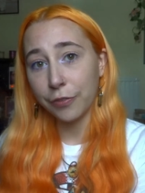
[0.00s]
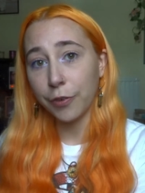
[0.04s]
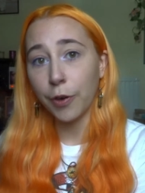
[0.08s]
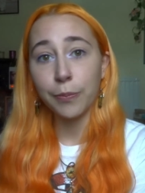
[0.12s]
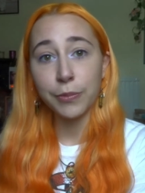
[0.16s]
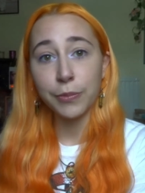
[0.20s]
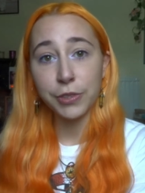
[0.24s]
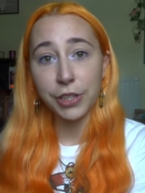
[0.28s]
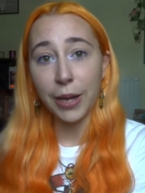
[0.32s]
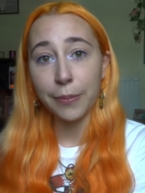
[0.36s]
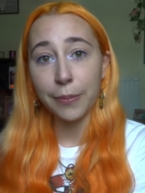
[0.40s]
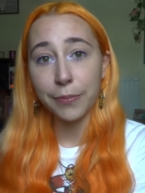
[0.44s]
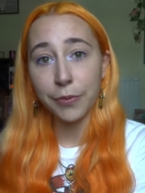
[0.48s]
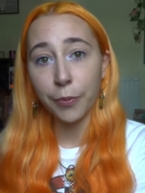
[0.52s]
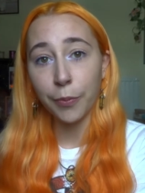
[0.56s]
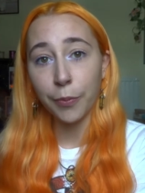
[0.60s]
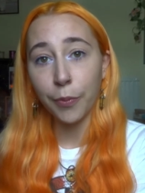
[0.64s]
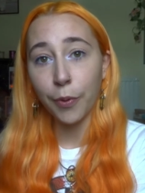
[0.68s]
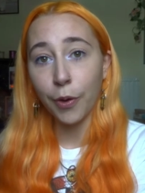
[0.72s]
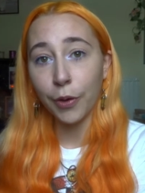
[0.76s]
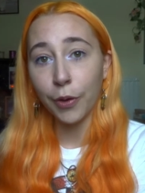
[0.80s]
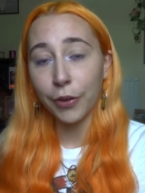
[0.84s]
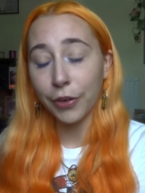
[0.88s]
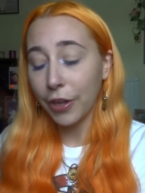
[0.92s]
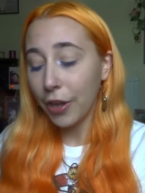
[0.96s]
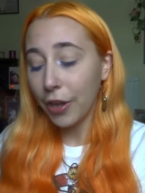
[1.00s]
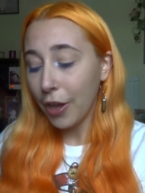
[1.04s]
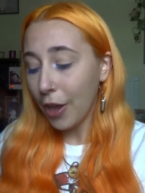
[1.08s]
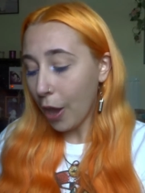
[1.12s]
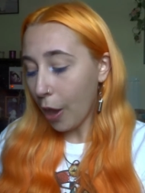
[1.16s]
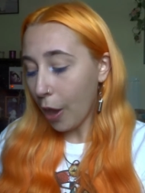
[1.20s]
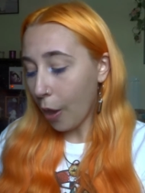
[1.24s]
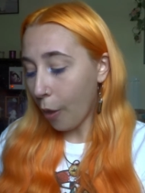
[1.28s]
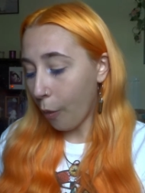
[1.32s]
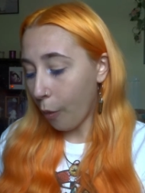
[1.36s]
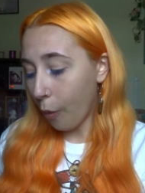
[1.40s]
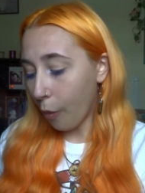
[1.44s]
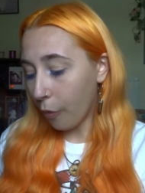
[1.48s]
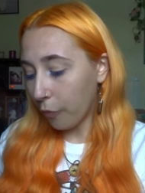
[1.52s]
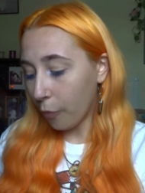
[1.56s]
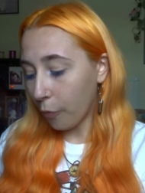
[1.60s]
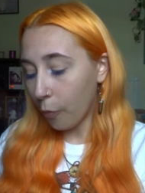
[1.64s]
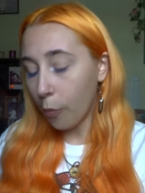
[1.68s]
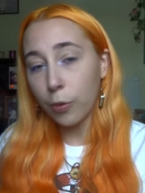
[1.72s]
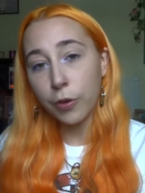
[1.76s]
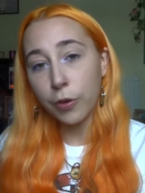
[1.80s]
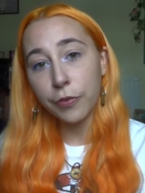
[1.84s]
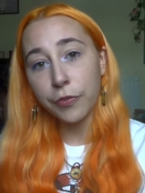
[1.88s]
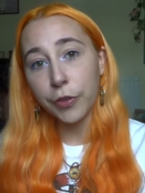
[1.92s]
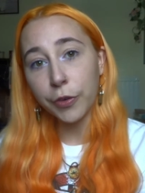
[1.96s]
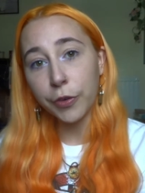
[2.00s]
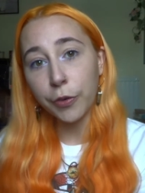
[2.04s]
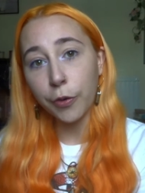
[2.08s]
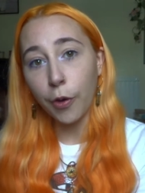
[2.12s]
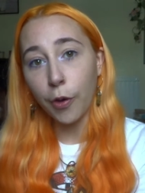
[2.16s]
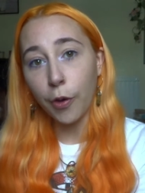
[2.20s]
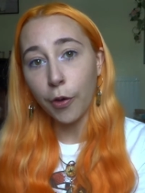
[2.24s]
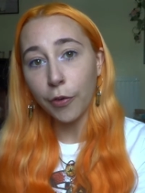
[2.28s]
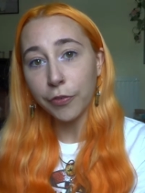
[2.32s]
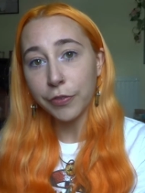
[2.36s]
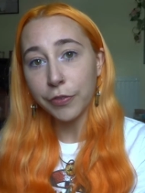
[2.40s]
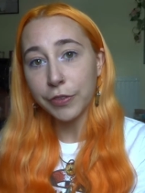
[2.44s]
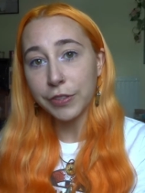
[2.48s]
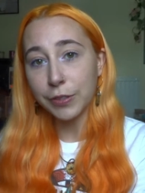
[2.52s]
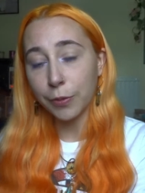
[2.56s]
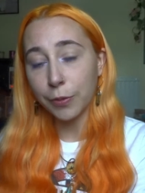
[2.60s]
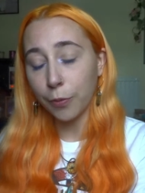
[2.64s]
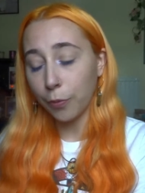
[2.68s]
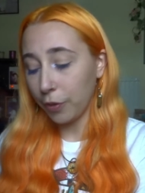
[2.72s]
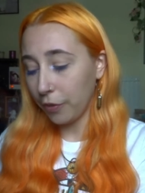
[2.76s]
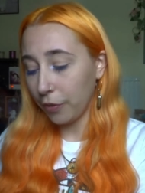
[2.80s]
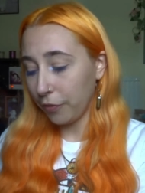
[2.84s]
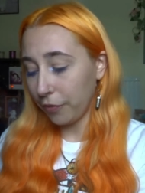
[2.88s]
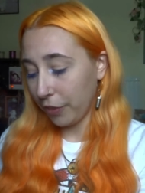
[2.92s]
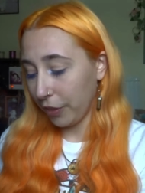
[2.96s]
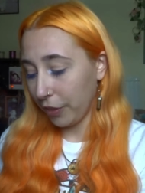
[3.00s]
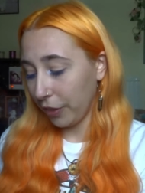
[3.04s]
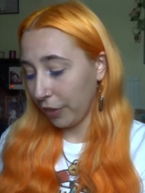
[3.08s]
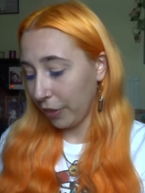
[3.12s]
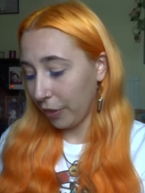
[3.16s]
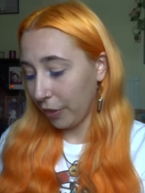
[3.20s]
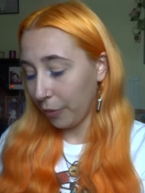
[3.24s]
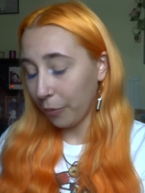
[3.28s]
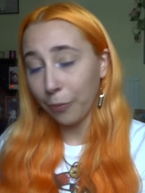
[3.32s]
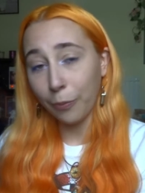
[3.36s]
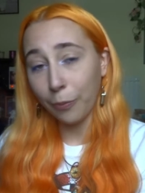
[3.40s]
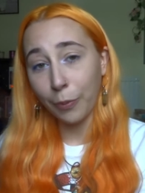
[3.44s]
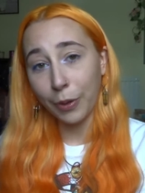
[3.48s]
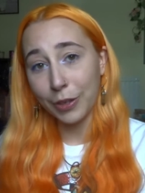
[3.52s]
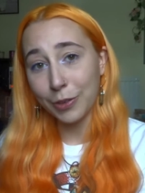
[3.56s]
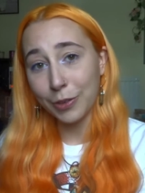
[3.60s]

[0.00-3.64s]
from chapter 1 of all of the Crofts, all of the